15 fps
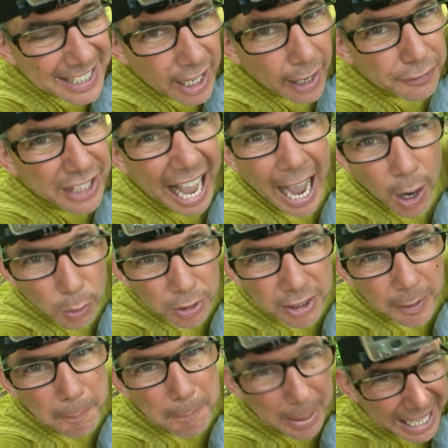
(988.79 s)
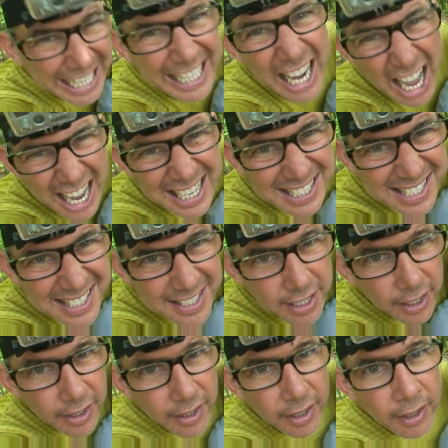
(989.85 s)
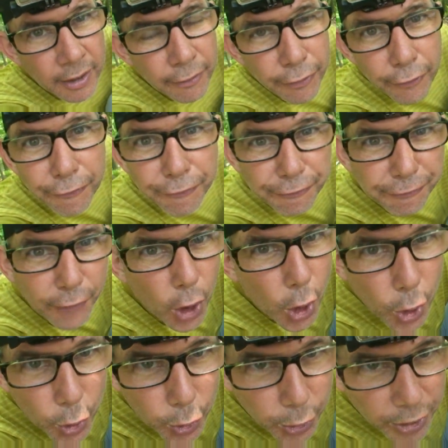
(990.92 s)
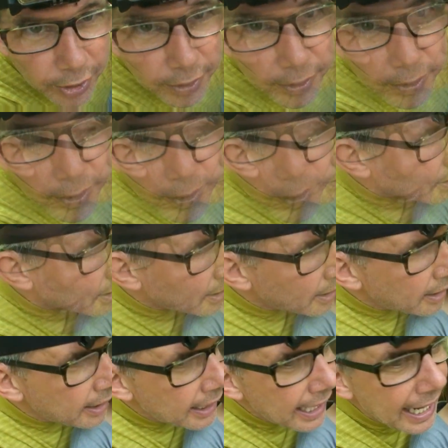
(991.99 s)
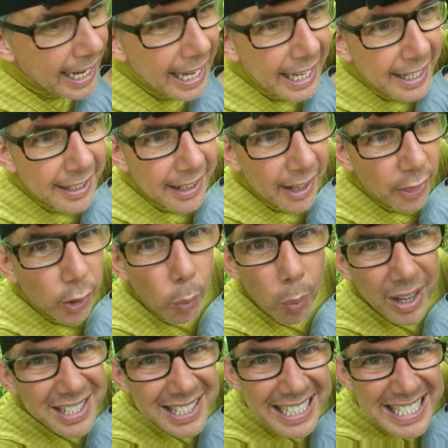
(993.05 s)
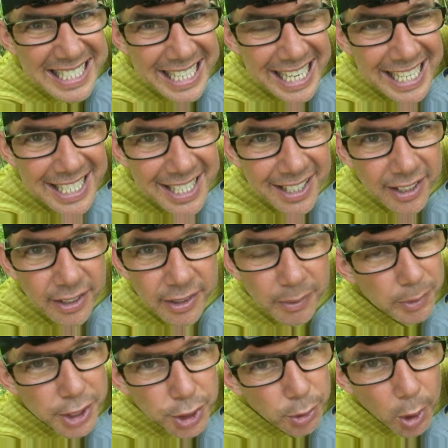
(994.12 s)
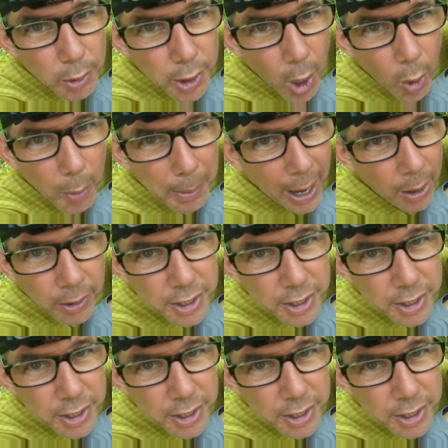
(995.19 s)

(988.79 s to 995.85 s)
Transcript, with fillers: enough to outcompete us for food. And the ones that didn't, which you don't know about